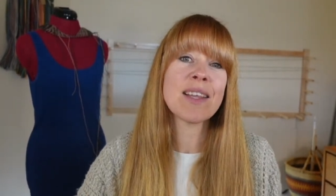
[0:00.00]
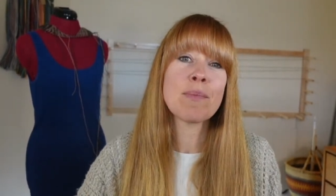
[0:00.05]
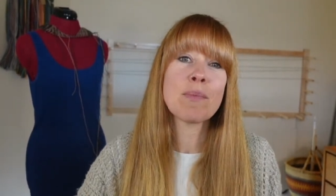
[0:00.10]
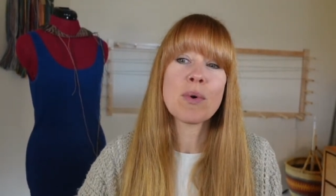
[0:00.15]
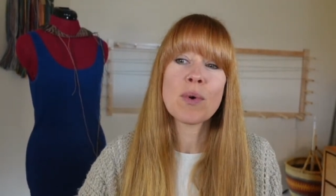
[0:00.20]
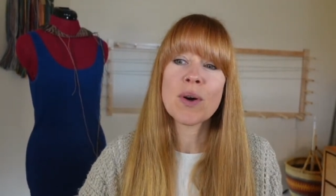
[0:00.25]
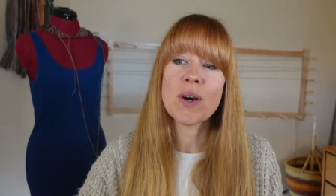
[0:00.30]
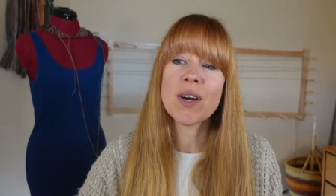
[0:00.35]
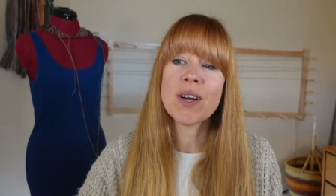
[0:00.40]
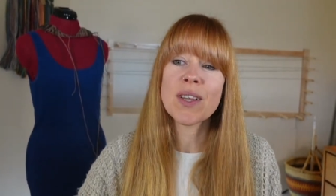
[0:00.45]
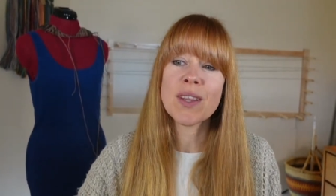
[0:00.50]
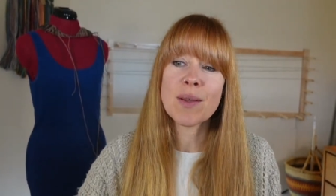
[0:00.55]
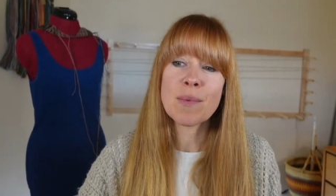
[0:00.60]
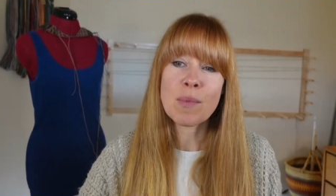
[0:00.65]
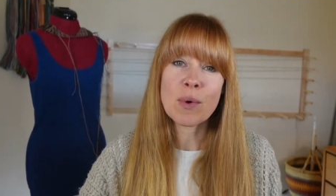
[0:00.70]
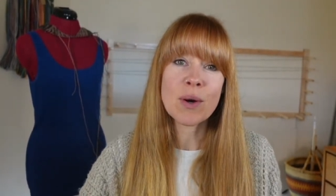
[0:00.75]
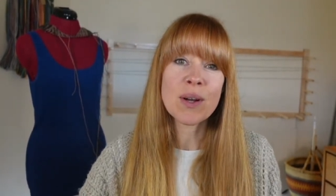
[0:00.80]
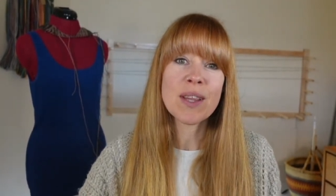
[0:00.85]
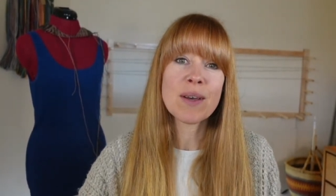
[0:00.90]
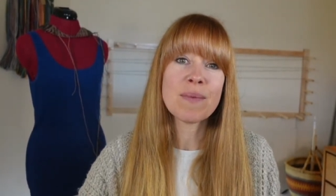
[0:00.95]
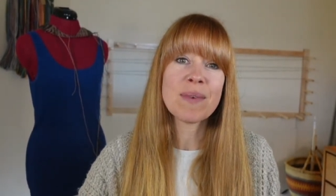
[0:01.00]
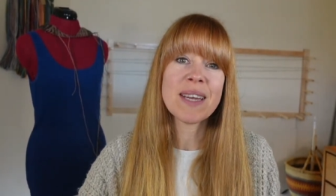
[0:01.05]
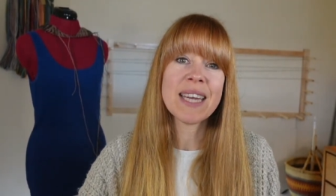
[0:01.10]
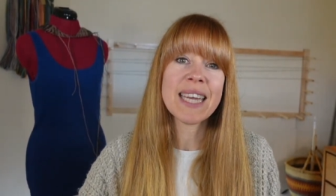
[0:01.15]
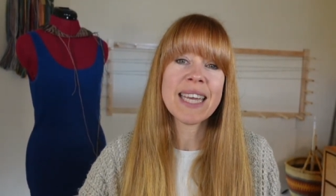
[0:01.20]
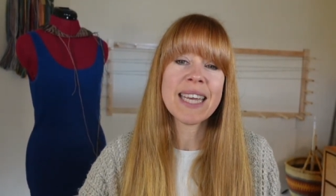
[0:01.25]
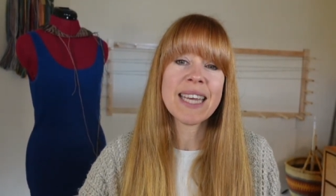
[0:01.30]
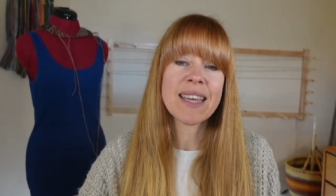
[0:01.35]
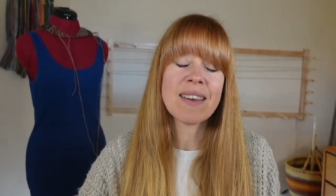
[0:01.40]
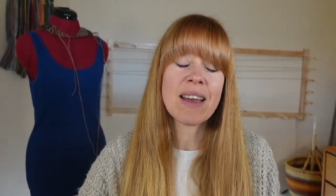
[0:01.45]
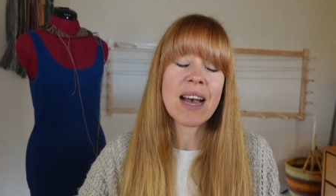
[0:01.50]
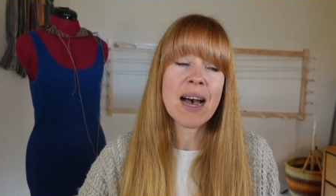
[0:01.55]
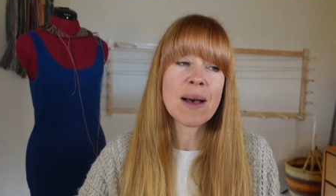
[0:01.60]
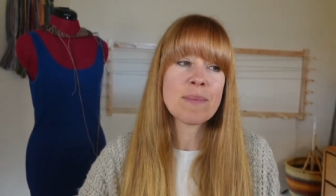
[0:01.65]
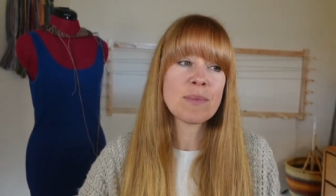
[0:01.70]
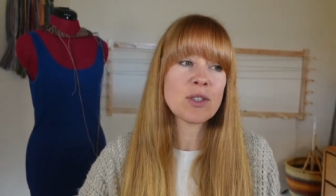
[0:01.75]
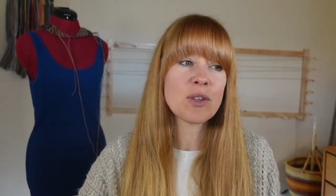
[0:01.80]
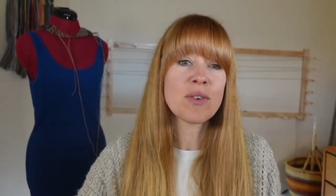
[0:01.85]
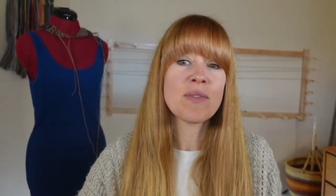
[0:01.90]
the more the more that we um,